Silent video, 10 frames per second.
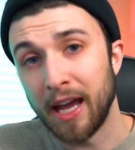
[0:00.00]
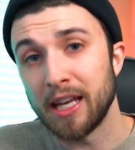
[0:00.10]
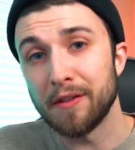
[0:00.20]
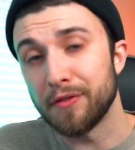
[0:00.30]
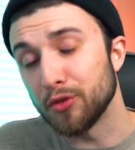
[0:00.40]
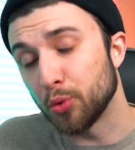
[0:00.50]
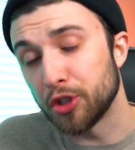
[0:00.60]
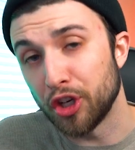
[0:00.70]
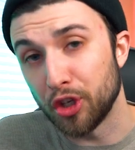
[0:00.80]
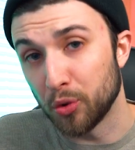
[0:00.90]
And if you
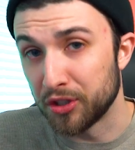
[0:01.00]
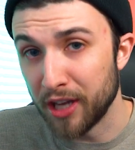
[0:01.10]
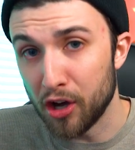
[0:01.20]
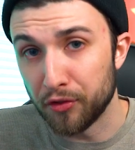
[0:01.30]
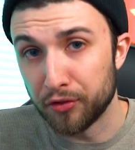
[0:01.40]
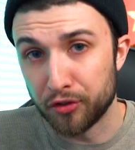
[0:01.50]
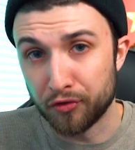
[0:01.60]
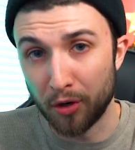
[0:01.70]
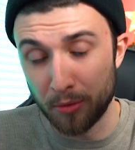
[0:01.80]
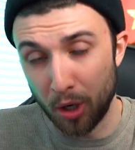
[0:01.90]
switch it yourself
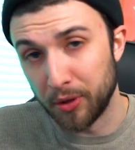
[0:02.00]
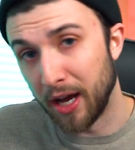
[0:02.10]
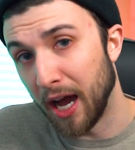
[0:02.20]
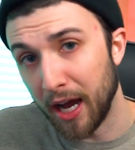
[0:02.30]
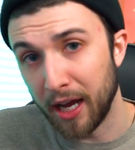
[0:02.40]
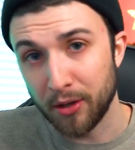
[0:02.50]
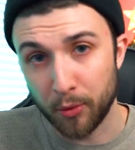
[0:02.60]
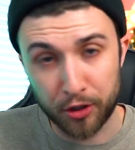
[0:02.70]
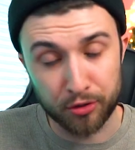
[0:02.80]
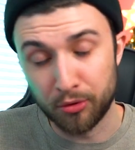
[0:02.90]
from low to high,
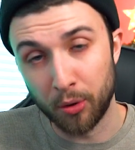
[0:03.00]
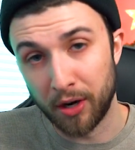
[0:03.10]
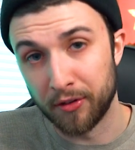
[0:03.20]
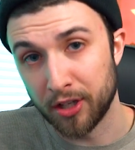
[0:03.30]
which no one ever